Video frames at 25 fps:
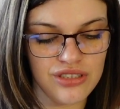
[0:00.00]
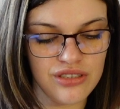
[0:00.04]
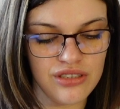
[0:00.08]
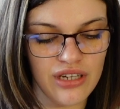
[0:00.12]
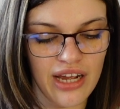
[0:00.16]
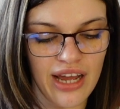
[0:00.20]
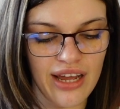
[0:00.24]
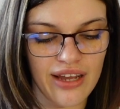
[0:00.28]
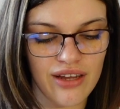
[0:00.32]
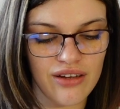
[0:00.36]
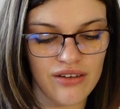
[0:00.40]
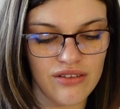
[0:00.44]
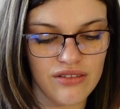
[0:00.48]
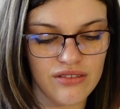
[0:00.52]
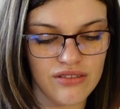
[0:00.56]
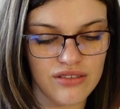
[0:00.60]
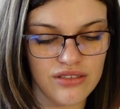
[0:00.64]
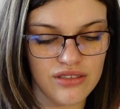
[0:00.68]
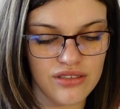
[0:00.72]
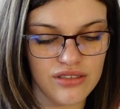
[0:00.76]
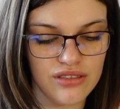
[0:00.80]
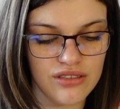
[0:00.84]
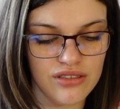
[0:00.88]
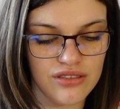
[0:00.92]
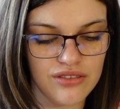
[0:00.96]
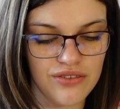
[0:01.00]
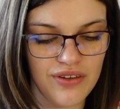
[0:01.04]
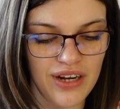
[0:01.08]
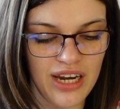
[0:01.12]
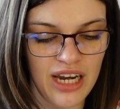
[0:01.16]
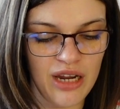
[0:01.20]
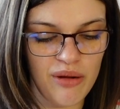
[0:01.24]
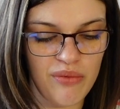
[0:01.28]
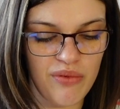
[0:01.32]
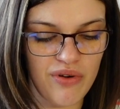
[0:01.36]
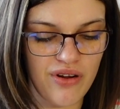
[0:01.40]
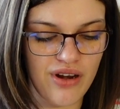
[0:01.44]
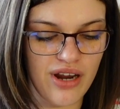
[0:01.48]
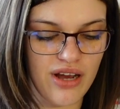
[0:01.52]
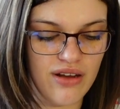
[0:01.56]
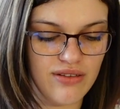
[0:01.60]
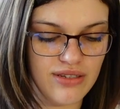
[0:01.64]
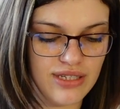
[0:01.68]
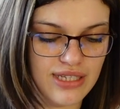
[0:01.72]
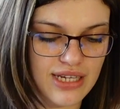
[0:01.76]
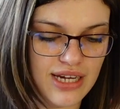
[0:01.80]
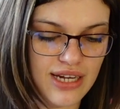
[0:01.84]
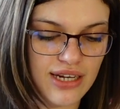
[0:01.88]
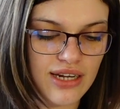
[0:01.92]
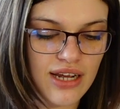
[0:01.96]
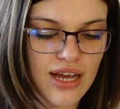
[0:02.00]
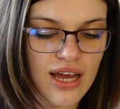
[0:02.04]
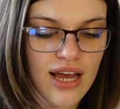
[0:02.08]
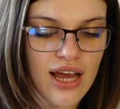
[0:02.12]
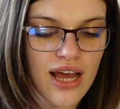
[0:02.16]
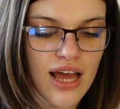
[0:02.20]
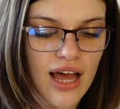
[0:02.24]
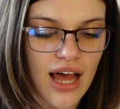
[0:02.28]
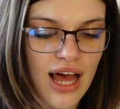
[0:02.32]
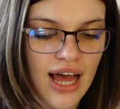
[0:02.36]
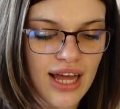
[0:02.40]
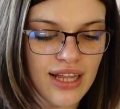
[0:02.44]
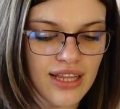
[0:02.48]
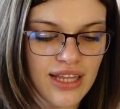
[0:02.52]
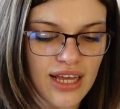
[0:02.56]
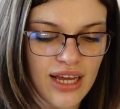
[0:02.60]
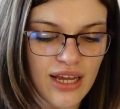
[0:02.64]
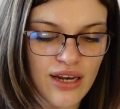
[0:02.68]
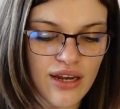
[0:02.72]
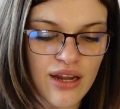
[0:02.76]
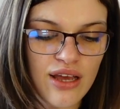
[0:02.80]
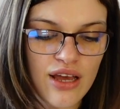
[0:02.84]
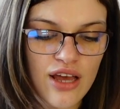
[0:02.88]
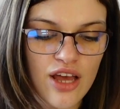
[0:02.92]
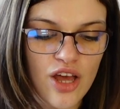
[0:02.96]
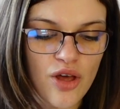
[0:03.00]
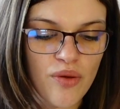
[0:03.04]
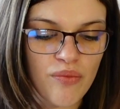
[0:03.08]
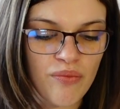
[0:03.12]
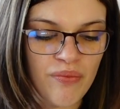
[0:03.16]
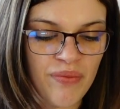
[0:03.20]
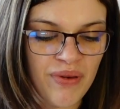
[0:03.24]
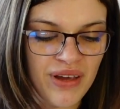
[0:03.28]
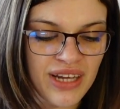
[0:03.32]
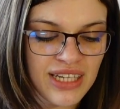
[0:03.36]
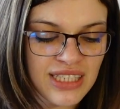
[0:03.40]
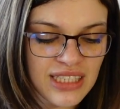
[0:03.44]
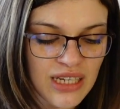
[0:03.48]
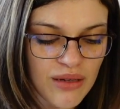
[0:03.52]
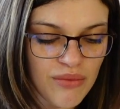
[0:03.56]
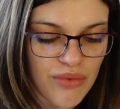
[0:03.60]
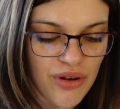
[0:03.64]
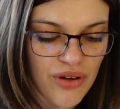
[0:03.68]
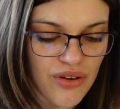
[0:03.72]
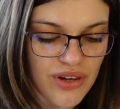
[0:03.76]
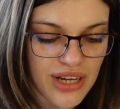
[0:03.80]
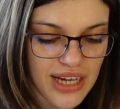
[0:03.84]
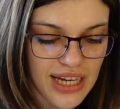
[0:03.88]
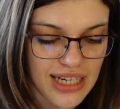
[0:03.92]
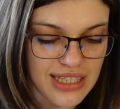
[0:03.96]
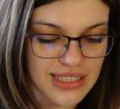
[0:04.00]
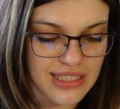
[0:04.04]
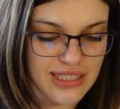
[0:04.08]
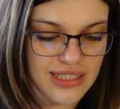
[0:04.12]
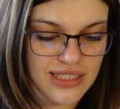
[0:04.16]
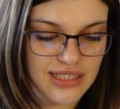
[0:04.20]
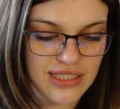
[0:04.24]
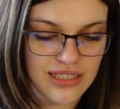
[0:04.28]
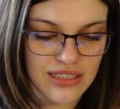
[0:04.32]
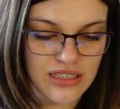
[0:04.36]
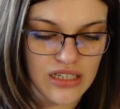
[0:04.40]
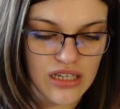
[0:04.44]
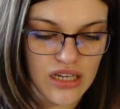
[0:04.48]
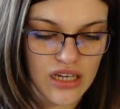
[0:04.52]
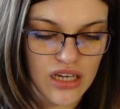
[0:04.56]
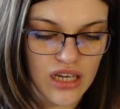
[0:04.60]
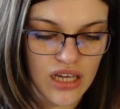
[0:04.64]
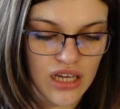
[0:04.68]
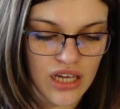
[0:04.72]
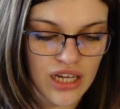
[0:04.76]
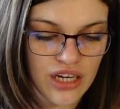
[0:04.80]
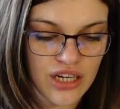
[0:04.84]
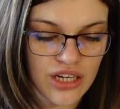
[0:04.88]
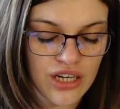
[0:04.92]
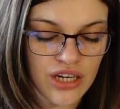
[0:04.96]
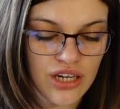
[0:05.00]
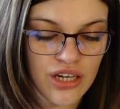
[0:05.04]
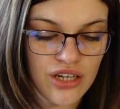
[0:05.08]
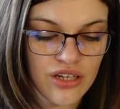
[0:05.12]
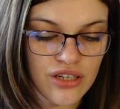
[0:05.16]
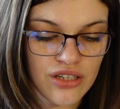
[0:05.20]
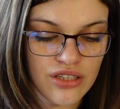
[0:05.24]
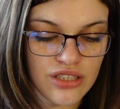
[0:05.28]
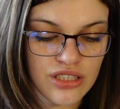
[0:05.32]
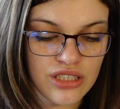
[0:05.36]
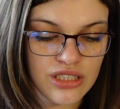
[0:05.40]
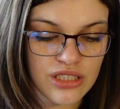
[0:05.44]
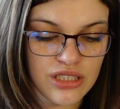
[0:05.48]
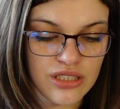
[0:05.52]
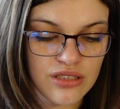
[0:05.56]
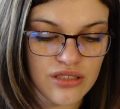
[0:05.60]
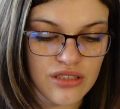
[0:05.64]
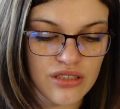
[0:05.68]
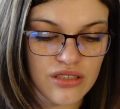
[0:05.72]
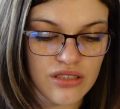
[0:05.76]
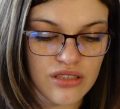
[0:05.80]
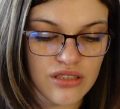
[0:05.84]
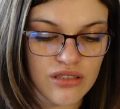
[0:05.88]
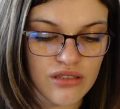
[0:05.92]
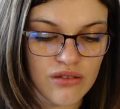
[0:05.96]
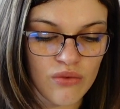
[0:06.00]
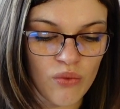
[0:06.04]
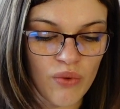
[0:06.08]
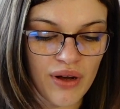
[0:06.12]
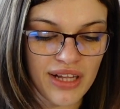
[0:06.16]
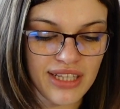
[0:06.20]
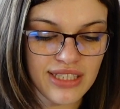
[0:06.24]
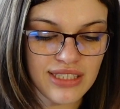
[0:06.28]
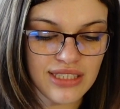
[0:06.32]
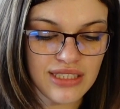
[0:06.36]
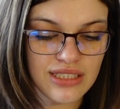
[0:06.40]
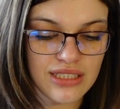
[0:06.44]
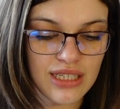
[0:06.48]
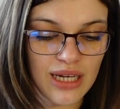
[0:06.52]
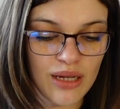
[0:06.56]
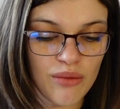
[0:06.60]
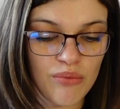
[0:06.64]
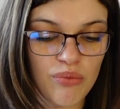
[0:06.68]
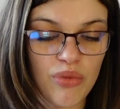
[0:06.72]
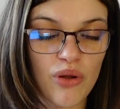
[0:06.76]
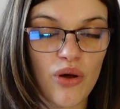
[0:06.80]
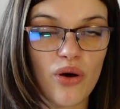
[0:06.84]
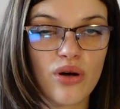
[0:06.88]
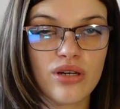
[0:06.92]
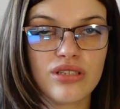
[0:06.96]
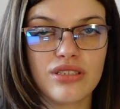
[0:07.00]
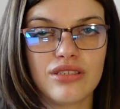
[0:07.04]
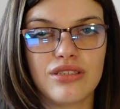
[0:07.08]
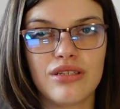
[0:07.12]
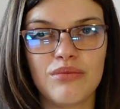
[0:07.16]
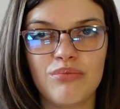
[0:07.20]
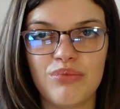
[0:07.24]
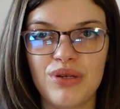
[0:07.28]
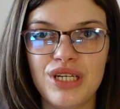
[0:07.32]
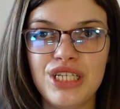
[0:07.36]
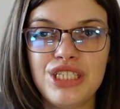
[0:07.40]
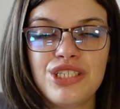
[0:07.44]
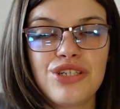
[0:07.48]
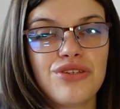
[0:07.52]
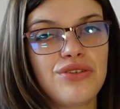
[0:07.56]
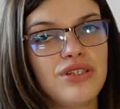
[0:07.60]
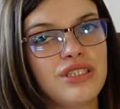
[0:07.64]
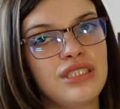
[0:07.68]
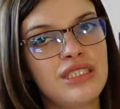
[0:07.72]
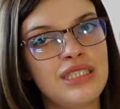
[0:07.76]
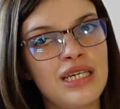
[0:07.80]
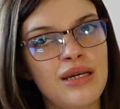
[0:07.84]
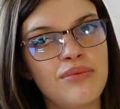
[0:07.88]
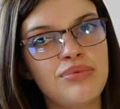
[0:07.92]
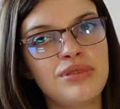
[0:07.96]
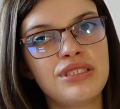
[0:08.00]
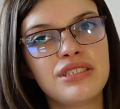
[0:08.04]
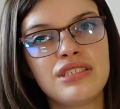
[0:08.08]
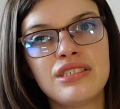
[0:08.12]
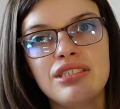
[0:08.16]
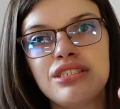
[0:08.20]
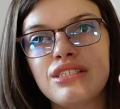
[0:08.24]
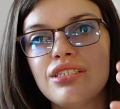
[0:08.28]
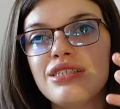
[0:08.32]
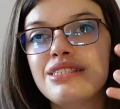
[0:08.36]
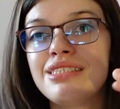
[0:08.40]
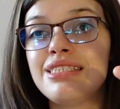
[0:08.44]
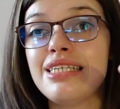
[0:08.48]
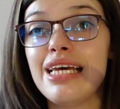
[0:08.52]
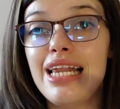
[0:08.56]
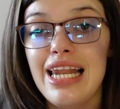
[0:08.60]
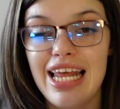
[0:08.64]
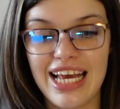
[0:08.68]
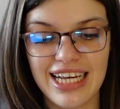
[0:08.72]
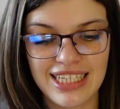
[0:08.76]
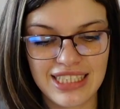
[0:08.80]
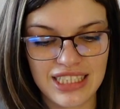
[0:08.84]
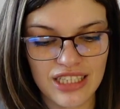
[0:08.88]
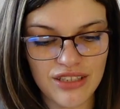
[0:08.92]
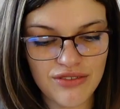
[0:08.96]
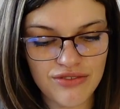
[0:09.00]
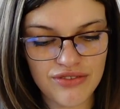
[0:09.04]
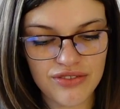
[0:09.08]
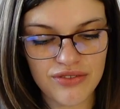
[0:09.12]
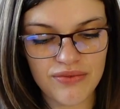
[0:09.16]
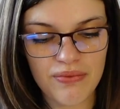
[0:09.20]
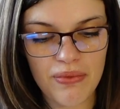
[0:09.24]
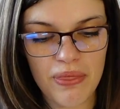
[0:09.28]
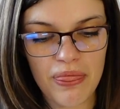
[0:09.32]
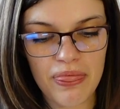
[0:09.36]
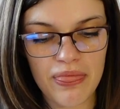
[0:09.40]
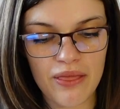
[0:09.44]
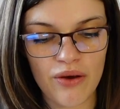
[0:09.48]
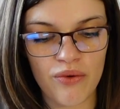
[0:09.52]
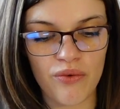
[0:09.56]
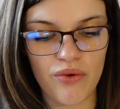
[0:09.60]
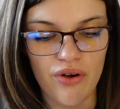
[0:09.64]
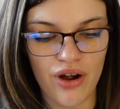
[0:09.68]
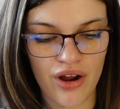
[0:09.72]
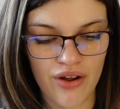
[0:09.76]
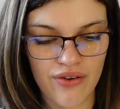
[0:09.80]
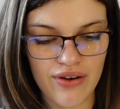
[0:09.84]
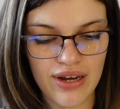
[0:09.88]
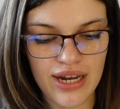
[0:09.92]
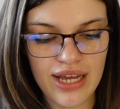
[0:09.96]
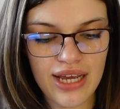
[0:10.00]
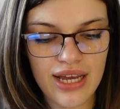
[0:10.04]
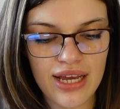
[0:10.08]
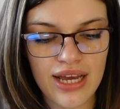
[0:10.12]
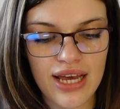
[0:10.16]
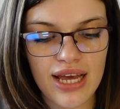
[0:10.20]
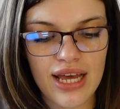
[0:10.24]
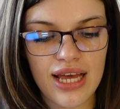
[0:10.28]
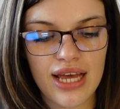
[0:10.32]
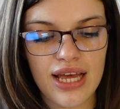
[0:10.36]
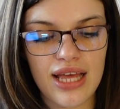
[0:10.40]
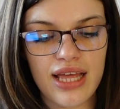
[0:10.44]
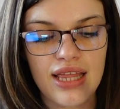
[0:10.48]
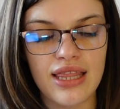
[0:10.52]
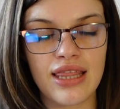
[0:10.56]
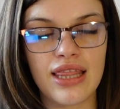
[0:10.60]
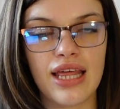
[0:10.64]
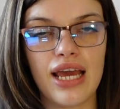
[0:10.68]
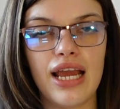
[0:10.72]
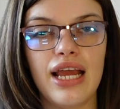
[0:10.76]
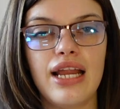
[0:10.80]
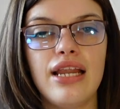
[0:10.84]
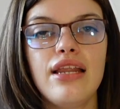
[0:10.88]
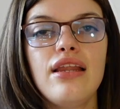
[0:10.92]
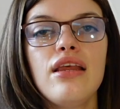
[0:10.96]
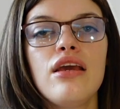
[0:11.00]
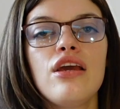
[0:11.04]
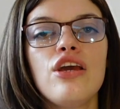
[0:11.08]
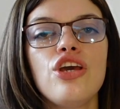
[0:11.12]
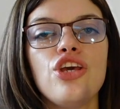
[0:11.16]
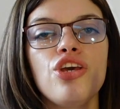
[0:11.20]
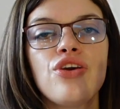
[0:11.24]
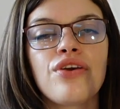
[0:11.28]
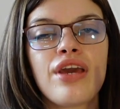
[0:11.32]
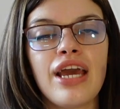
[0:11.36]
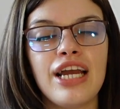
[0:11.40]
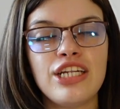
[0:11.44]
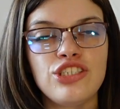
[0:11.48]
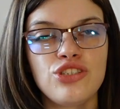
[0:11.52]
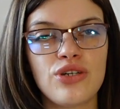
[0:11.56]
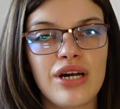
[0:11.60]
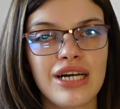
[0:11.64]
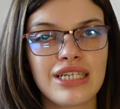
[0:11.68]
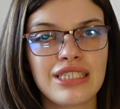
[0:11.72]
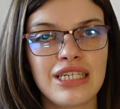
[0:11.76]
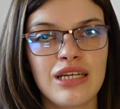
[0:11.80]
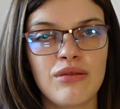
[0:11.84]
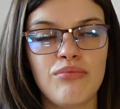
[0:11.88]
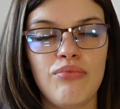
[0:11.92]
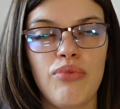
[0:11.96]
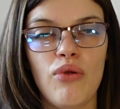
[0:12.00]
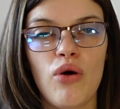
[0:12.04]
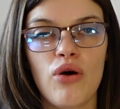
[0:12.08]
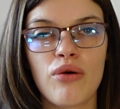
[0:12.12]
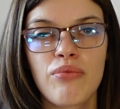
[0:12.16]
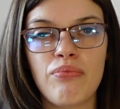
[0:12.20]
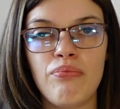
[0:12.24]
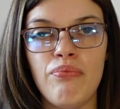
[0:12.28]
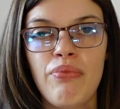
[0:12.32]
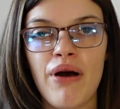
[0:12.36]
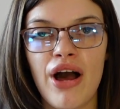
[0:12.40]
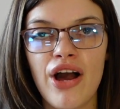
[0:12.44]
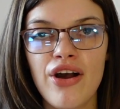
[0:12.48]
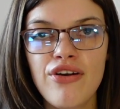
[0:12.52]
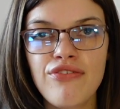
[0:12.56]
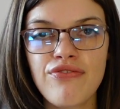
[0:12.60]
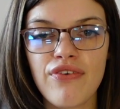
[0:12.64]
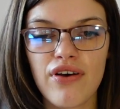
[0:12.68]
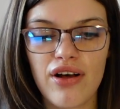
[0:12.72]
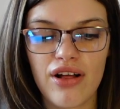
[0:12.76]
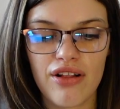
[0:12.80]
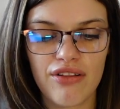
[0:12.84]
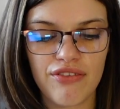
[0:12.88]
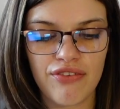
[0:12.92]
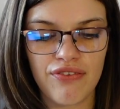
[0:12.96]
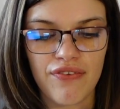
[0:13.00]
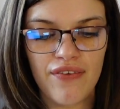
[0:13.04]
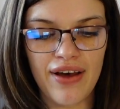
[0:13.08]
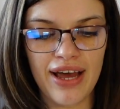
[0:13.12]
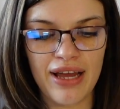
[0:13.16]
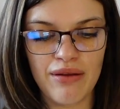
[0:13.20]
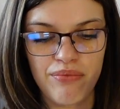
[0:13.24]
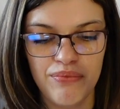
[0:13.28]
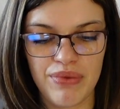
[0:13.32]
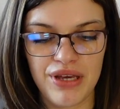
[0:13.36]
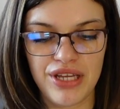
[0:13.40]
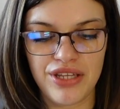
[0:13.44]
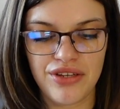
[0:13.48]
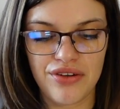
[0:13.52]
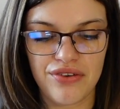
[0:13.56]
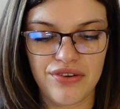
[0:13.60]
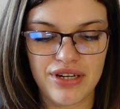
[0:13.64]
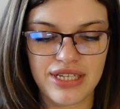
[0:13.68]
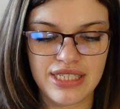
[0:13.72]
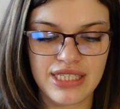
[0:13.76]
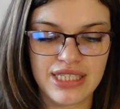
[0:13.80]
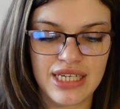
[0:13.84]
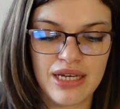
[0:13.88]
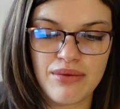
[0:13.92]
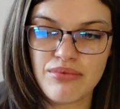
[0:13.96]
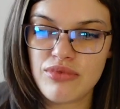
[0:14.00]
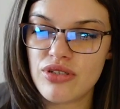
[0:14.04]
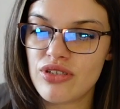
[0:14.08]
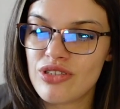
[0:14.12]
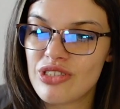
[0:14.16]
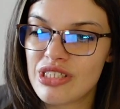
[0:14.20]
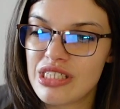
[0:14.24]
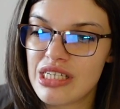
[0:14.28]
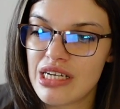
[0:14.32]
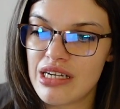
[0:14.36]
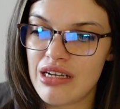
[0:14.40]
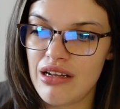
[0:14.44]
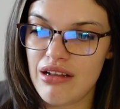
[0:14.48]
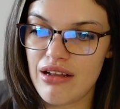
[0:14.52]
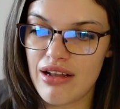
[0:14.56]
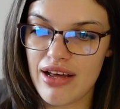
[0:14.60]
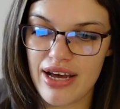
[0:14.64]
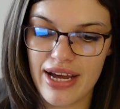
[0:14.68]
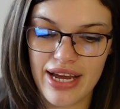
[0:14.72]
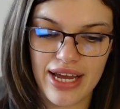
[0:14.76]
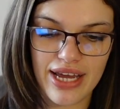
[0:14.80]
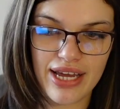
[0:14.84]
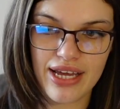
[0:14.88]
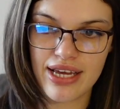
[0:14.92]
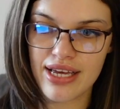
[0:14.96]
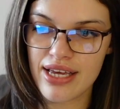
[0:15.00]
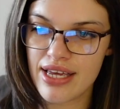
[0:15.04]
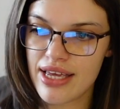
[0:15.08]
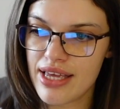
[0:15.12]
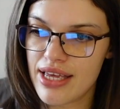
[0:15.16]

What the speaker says: I can't really pronounce that. And then beta blockers includes ones that blocks the beta receptors selective or only. Then you get drugs that block both alpha and beta receptors, like